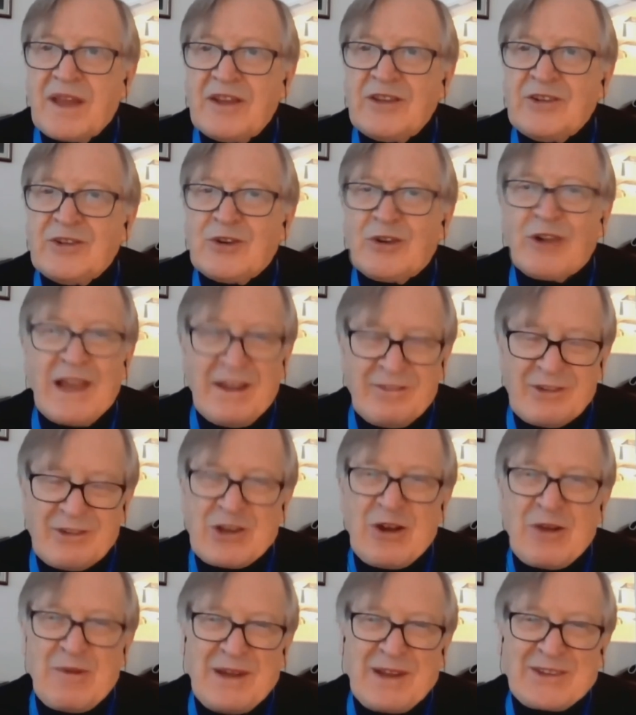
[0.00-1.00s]
You'll have a
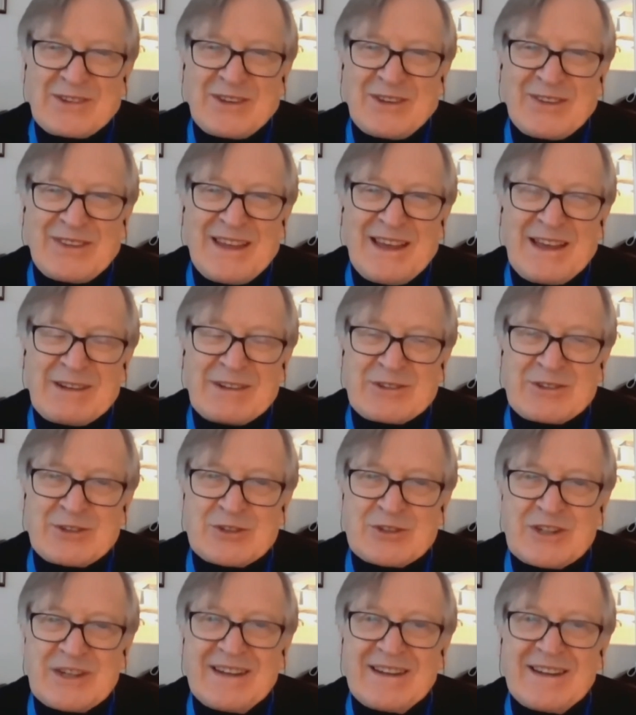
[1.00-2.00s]
comment on that,
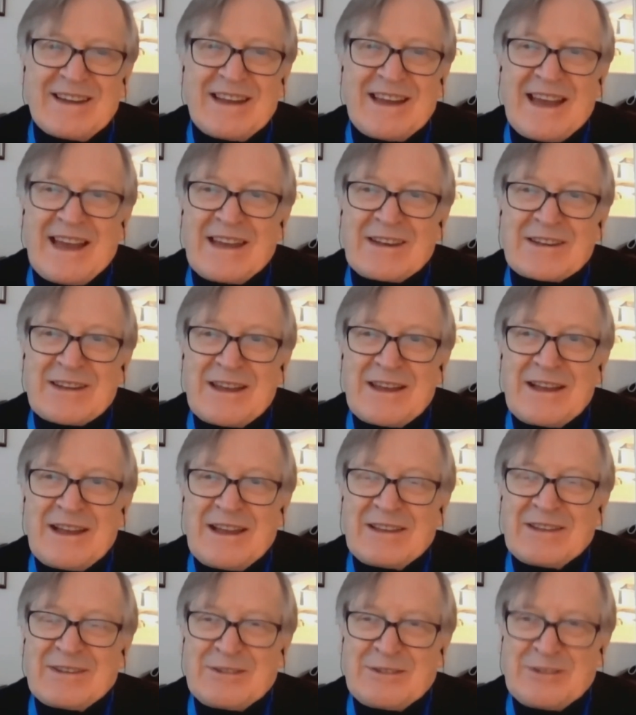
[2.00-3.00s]
Georgina, and
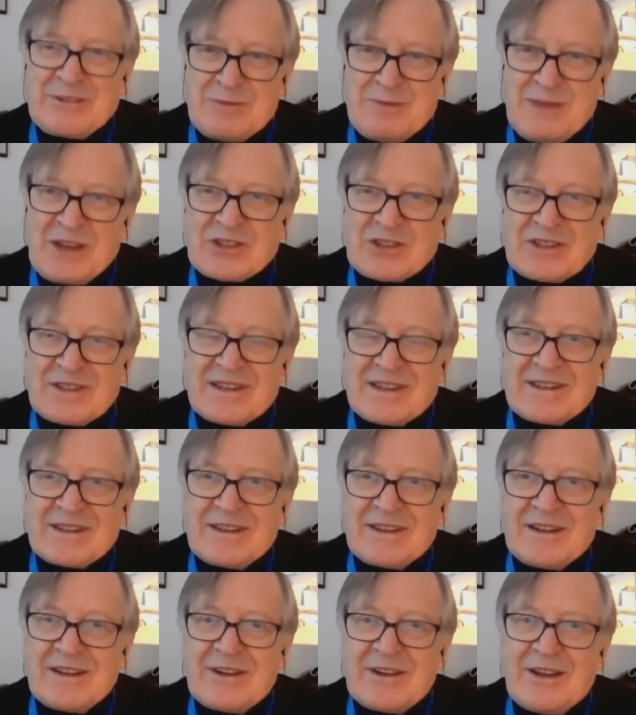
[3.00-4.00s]
you mentioned it
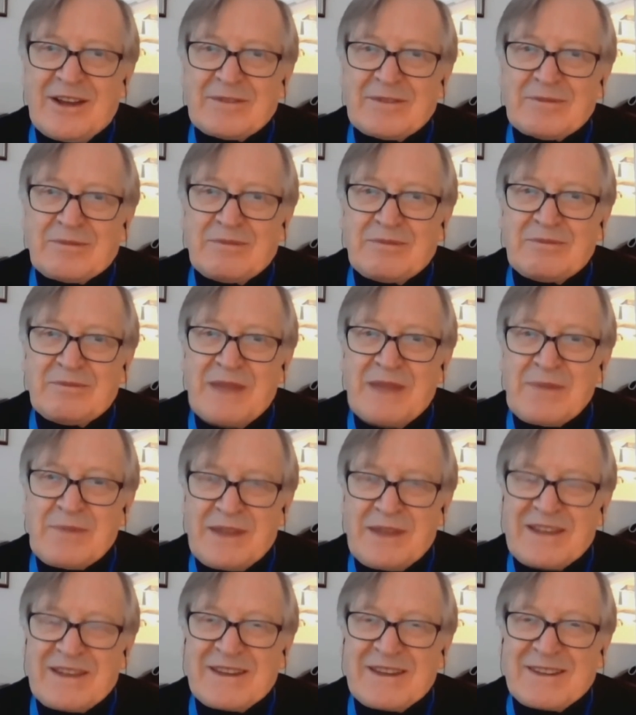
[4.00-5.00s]
earlier, and
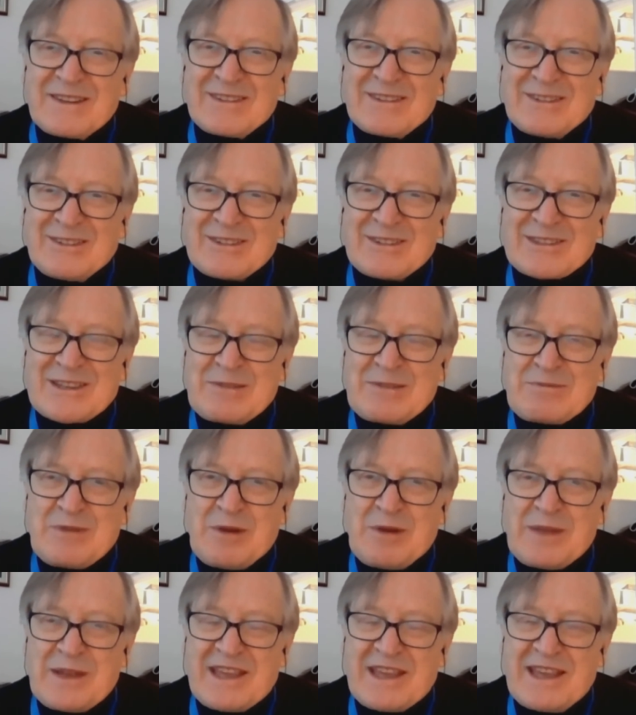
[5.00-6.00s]
maybe also
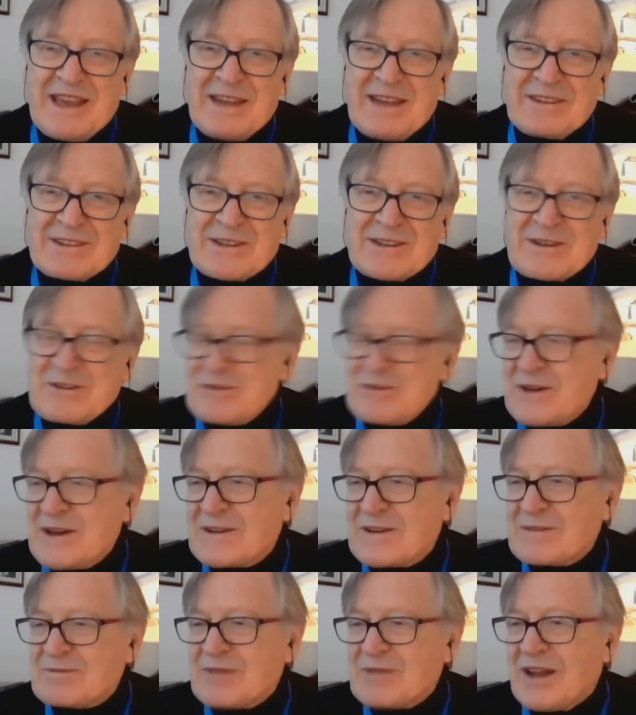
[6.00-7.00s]
Bobby can too,
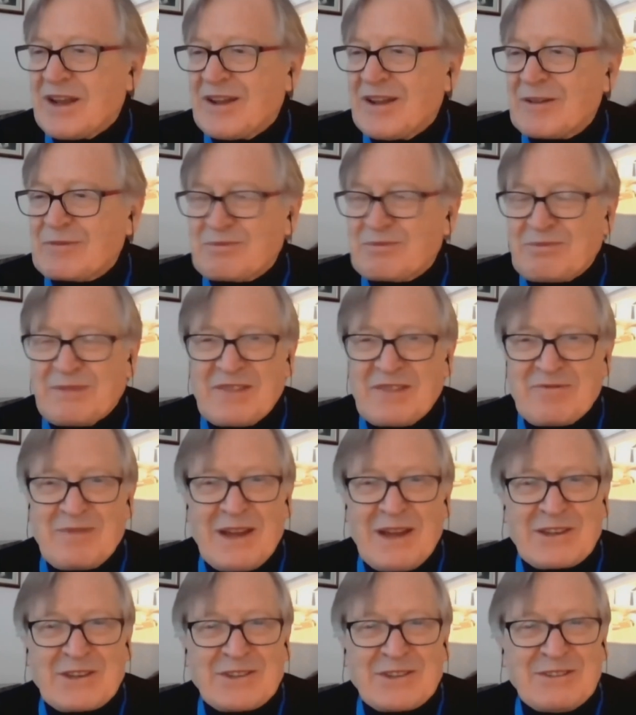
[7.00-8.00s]
and I'll give
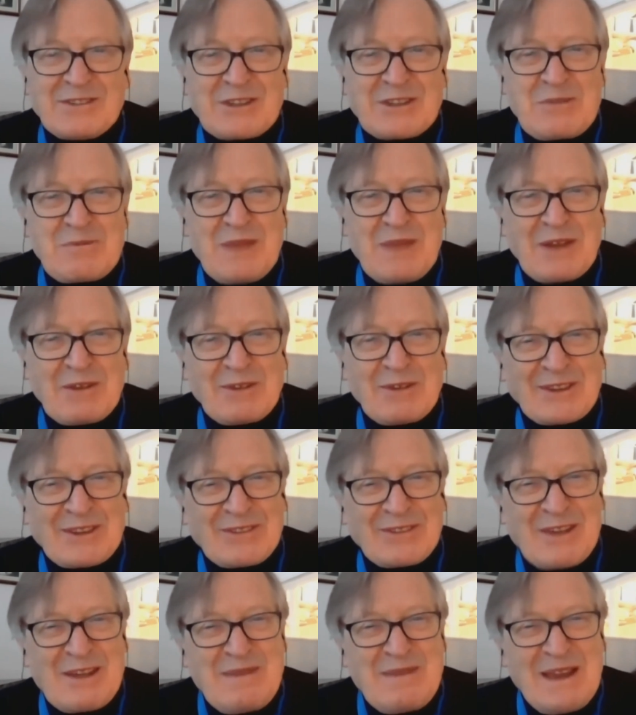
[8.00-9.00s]
my 2 pennyworth,
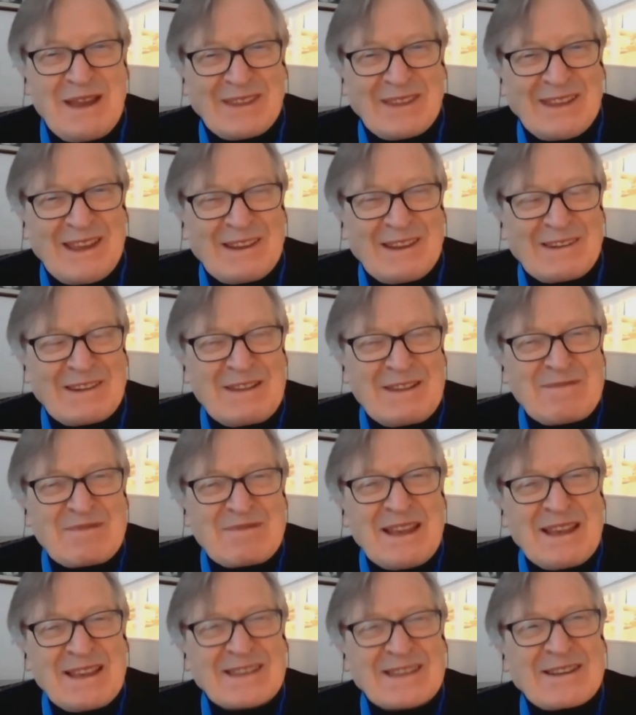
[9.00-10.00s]
if I may, at the end.
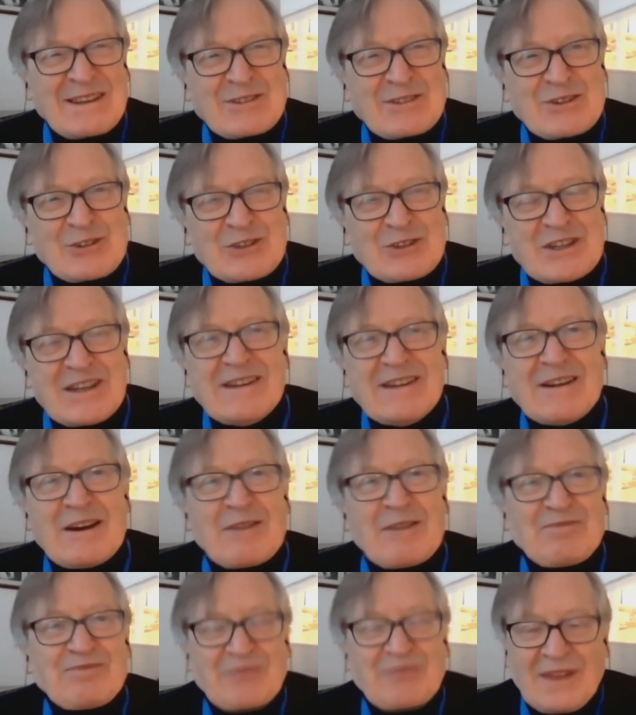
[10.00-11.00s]
So
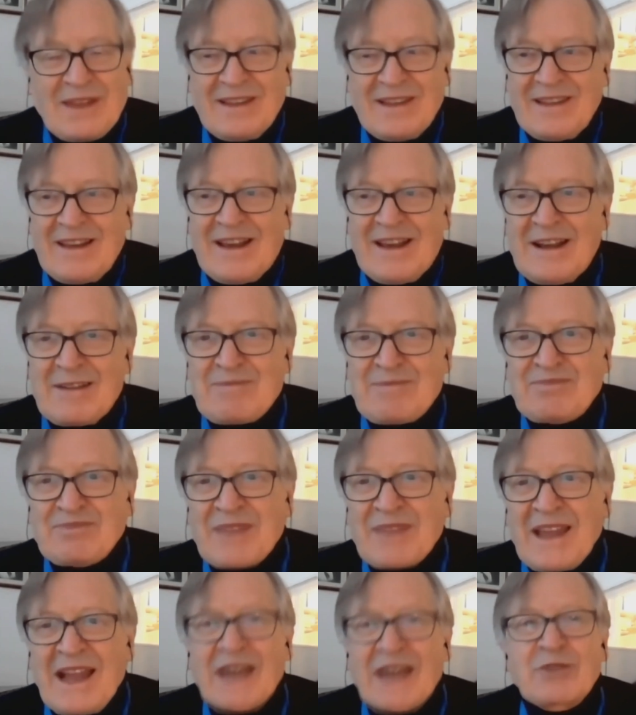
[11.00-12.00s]
Georgina,
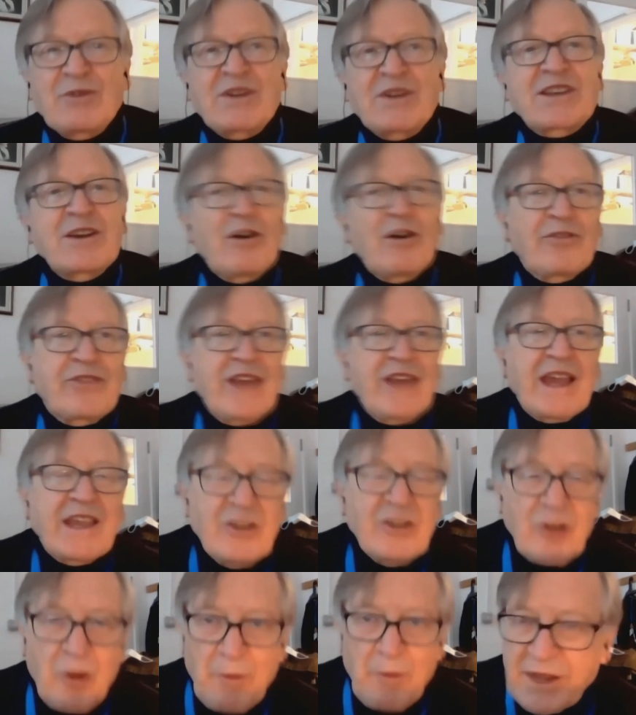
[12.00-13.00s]
how do we solve the
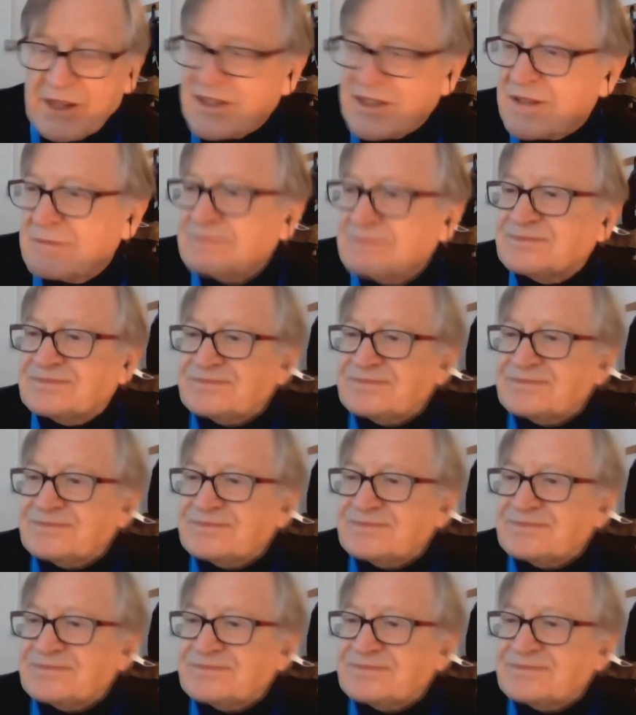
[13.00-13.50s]
economics?